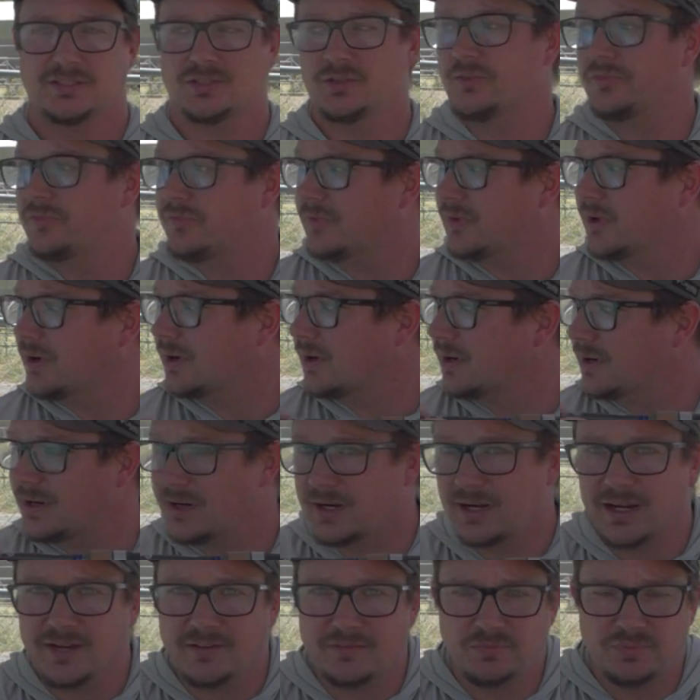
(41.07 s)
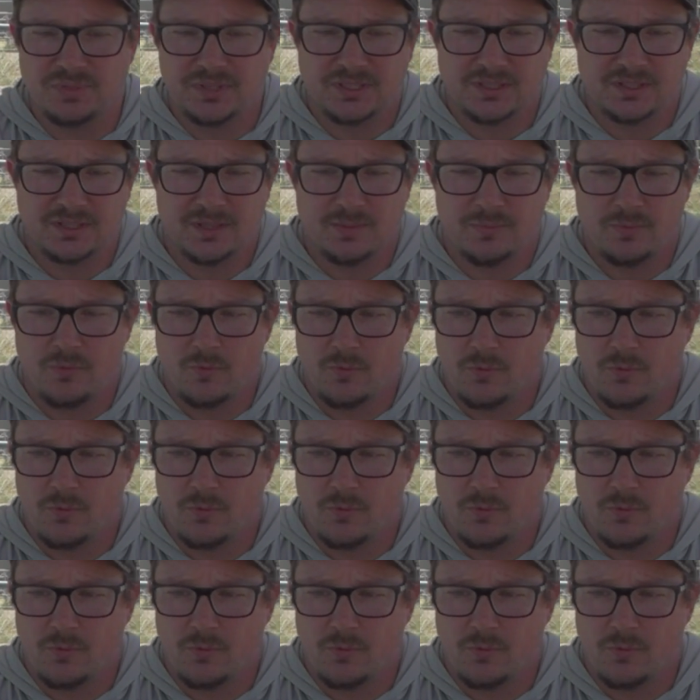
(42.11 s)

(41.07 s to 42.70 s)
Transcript: so far I've picked up